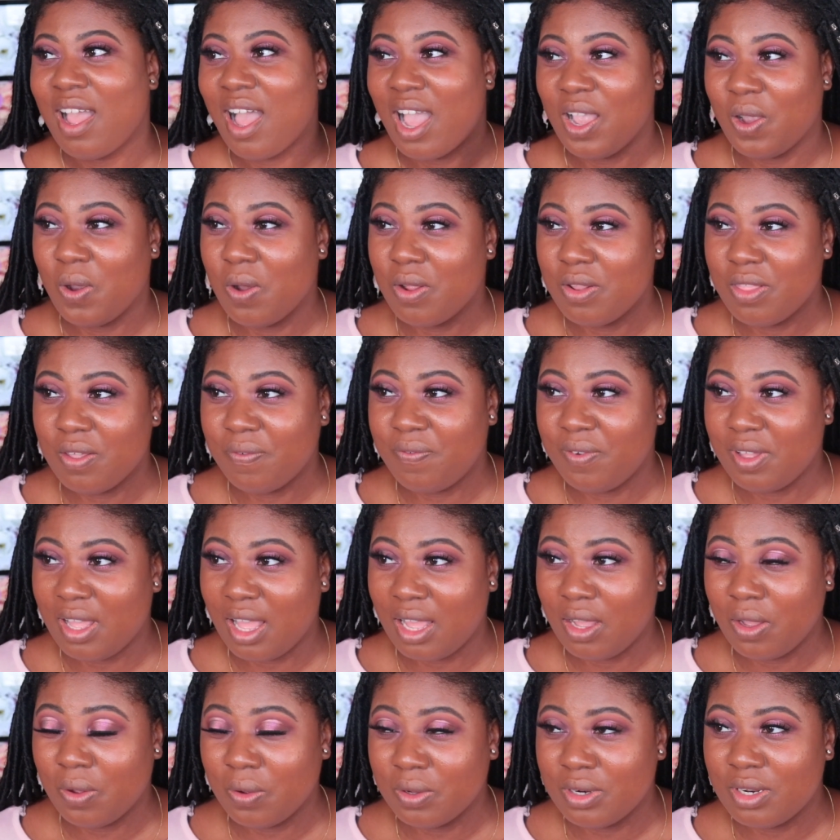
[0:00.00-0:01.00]
I
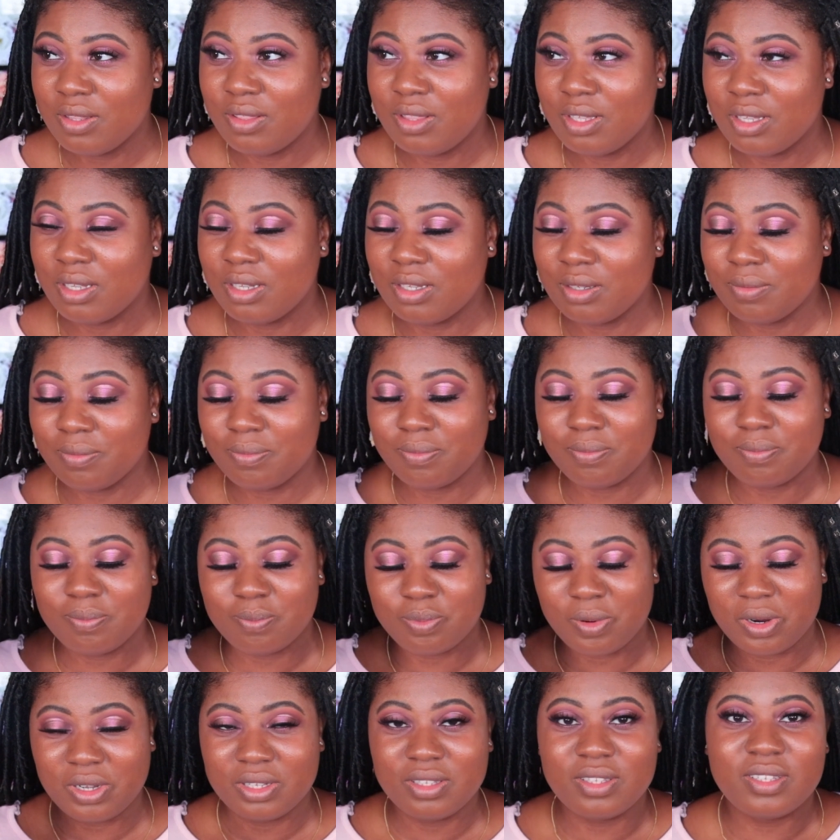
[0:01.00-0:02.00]
ordered the
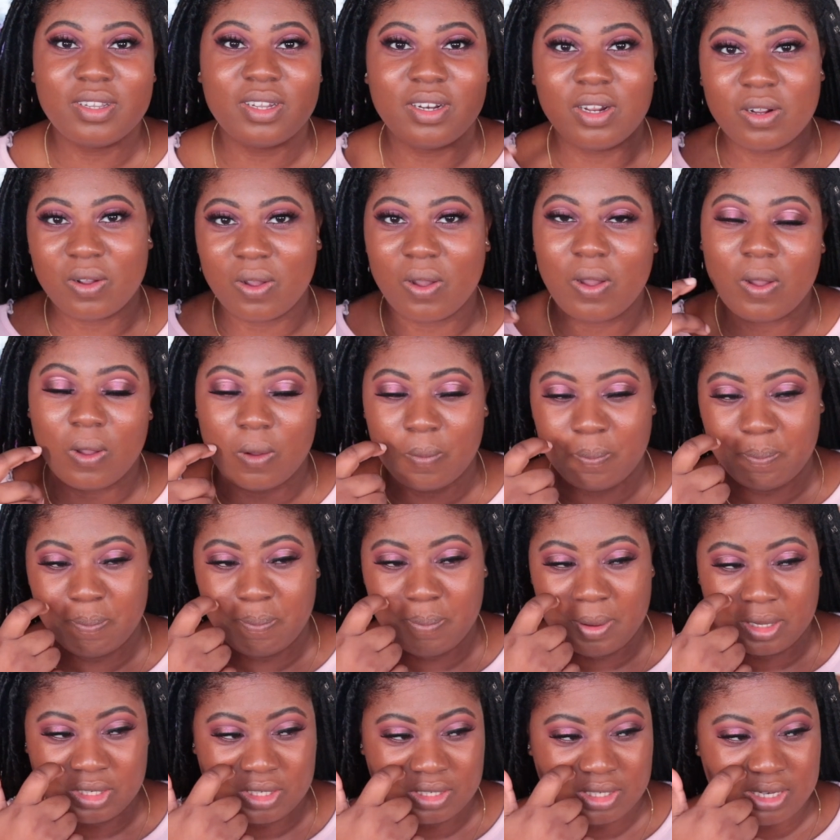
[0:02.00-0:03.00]
bronzer and I got a whole
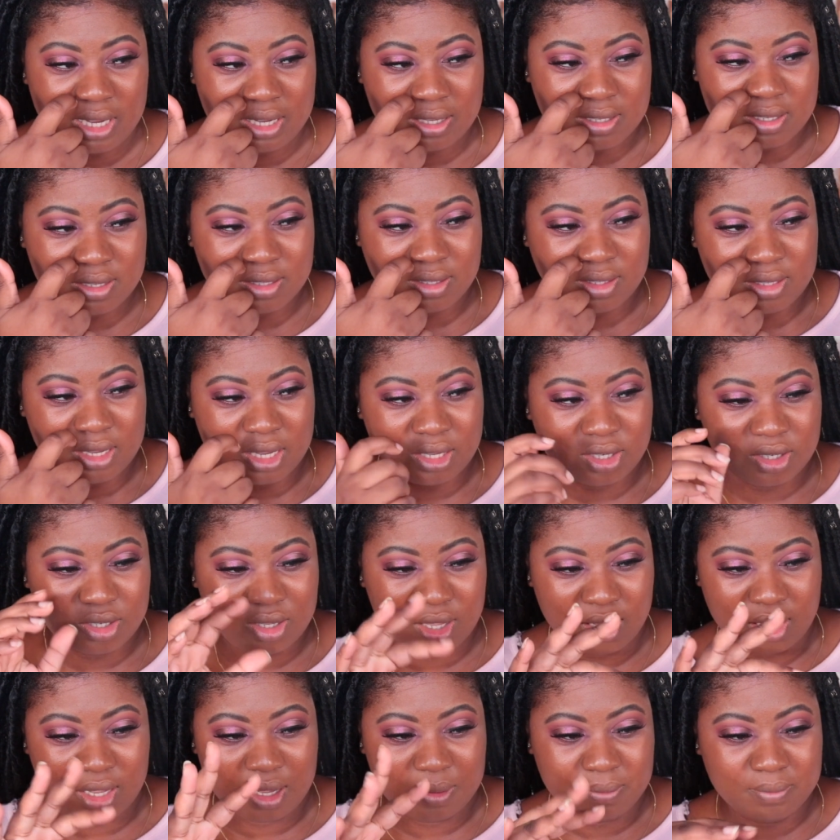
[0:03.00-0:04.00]
bunch of
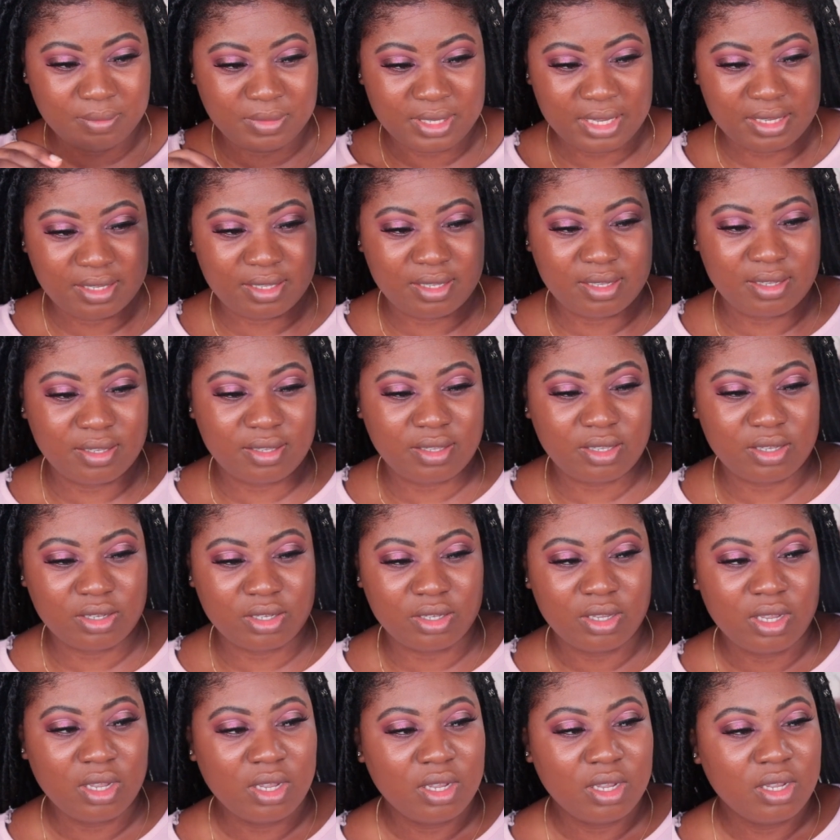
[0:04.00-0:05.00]
testers
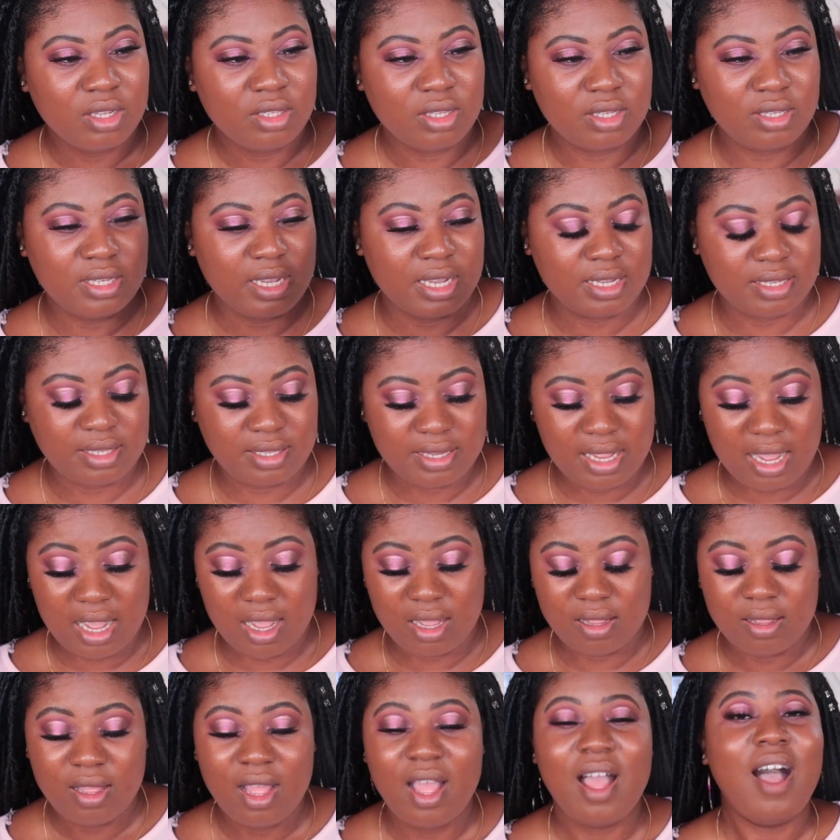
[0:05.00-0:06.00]
to test
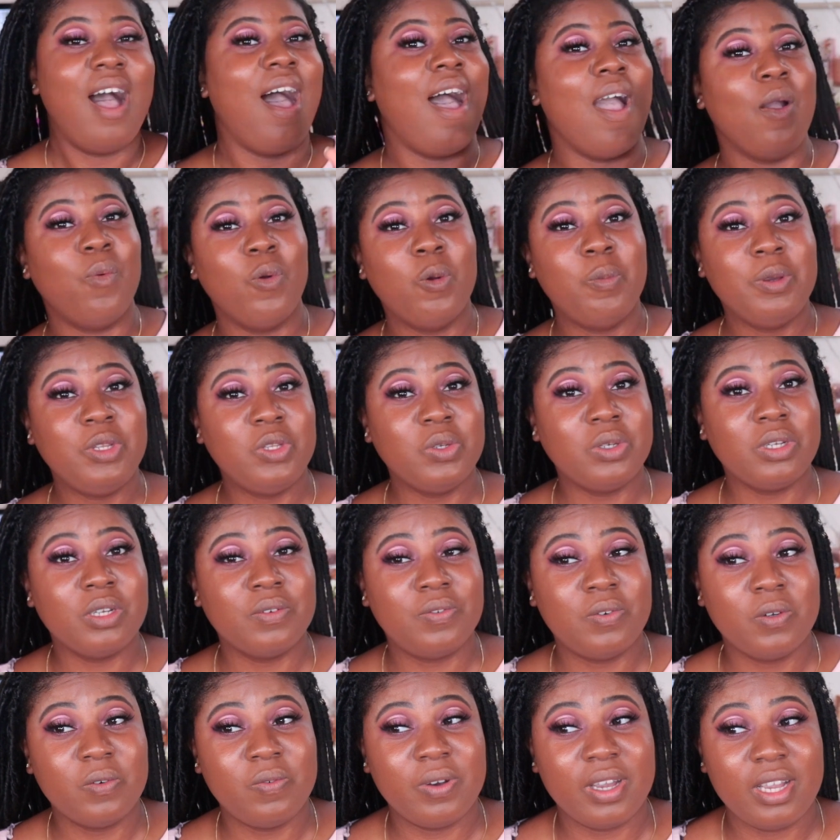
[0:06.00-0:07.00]
out. I will be doing a
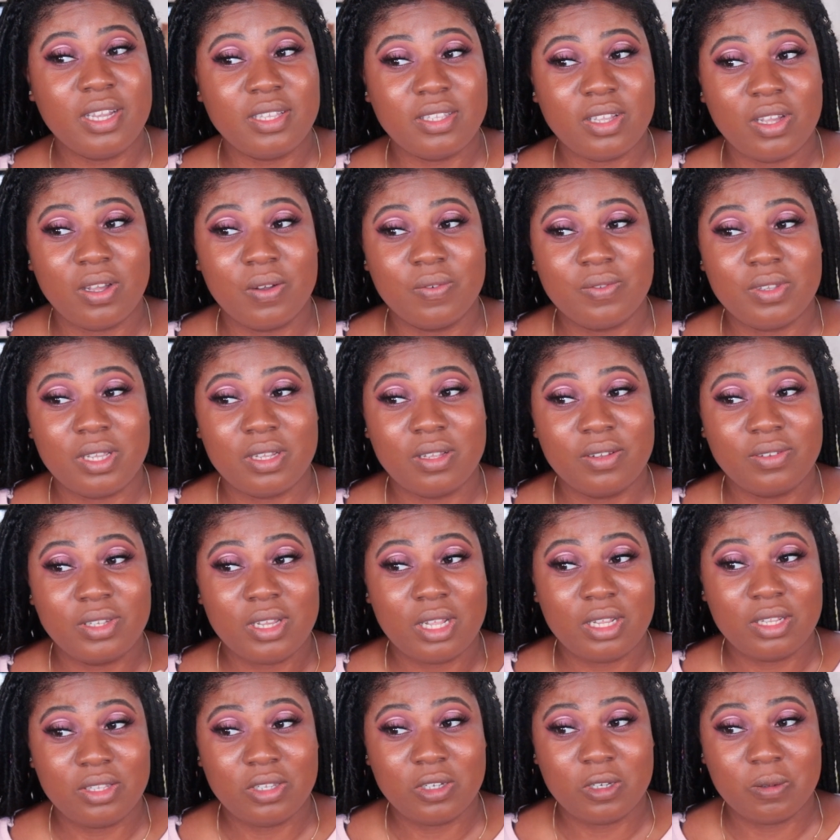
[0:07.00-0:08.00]
full face of
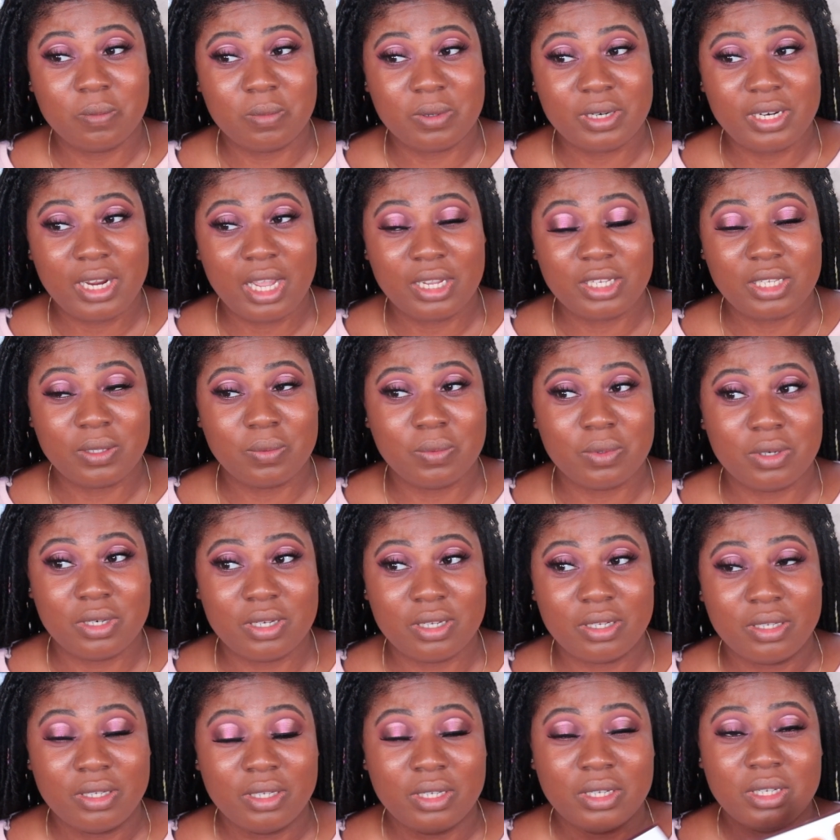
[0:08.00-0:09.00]
Charlotte Tilbury. I just want
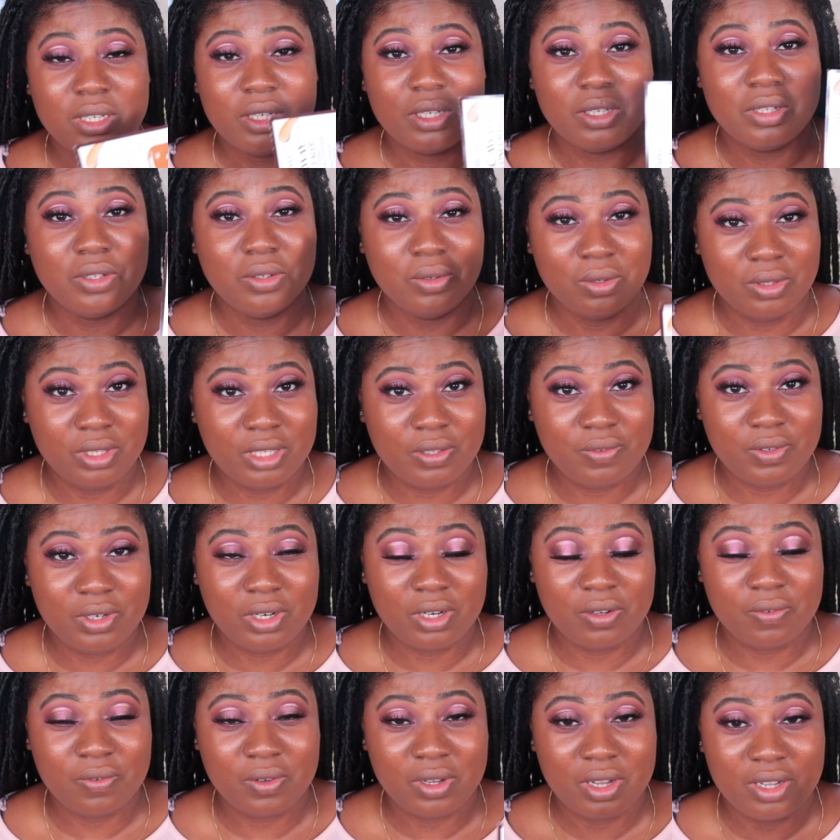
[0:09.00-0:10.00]
to do this
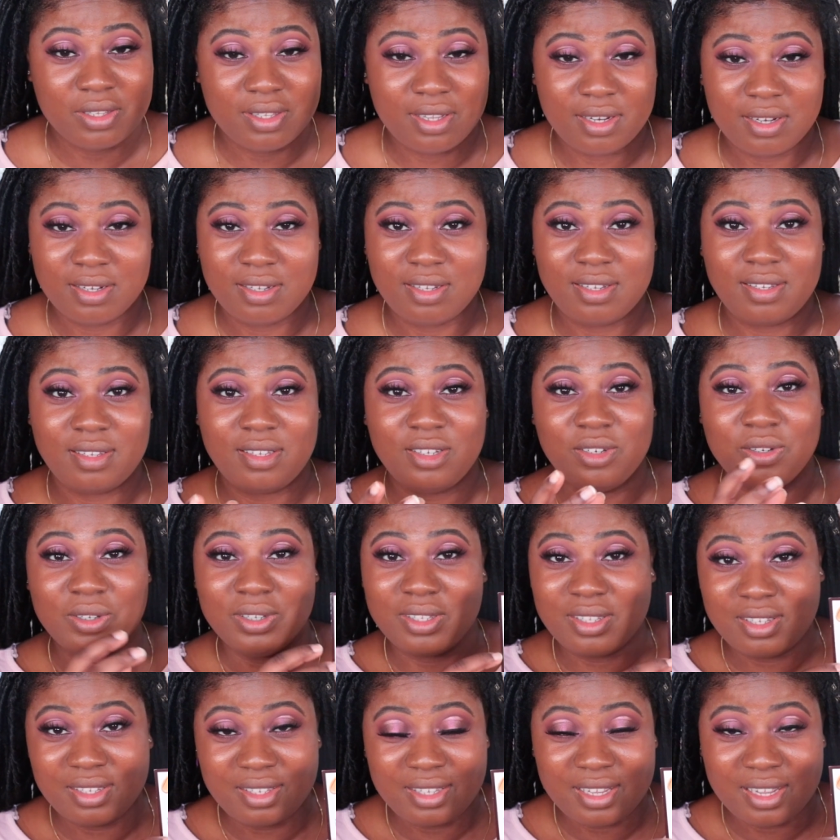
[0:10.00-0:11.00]
video first and
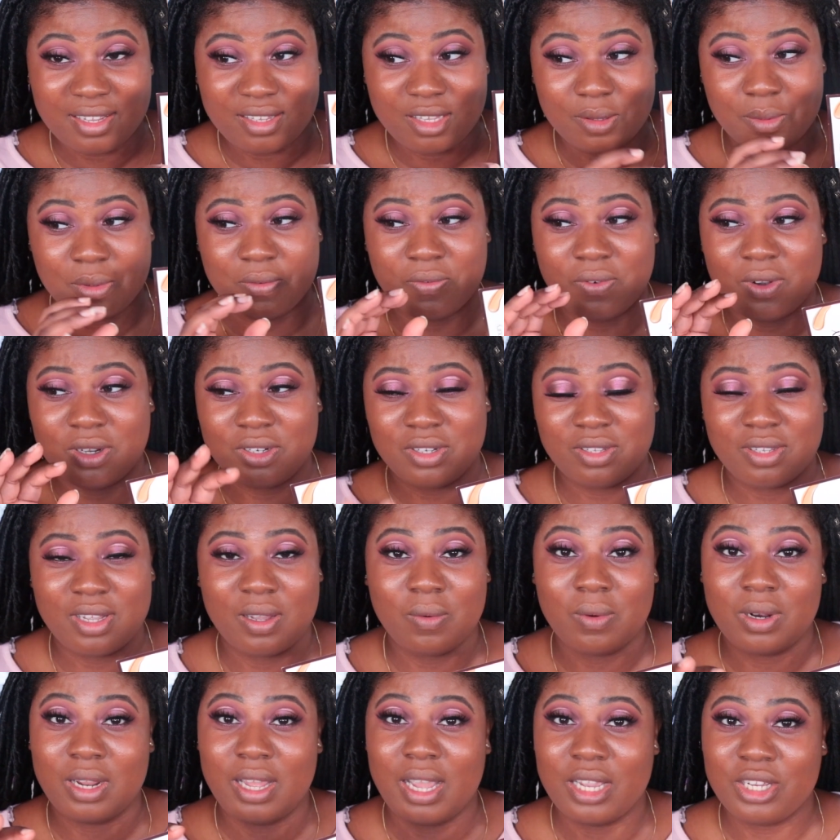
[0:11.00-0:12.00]
use this tester before I
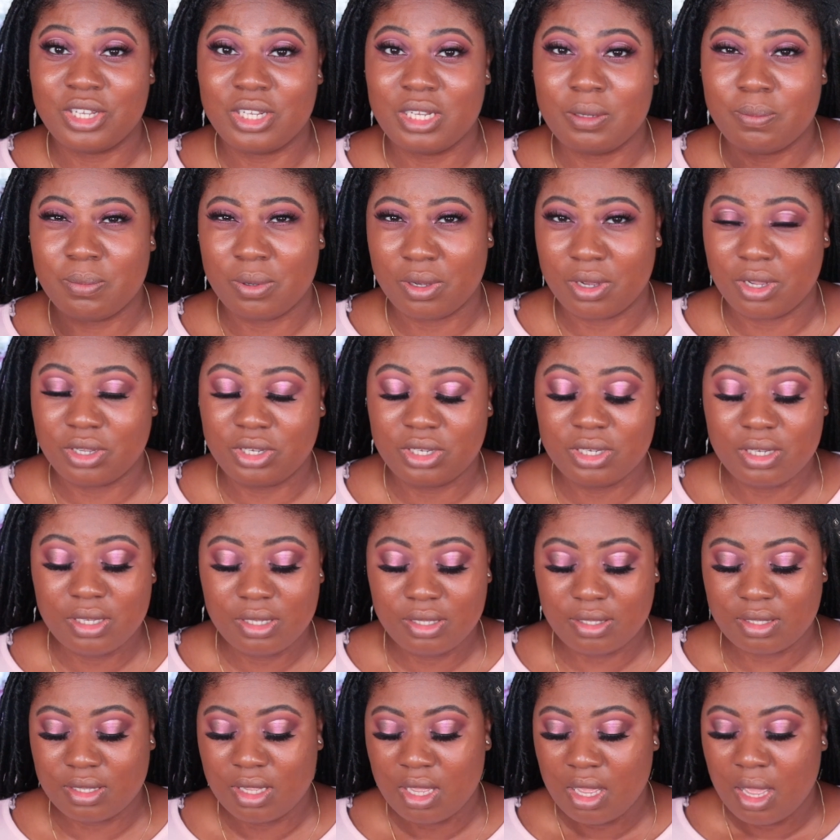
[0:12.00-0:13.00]
decide what I actually
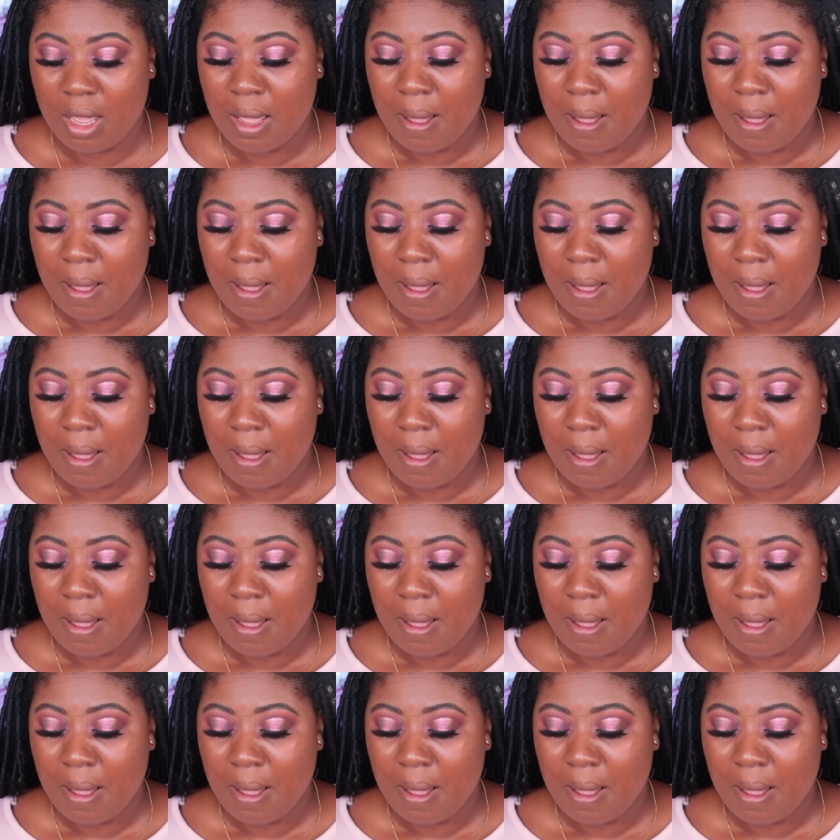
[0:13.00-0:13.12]
purchase.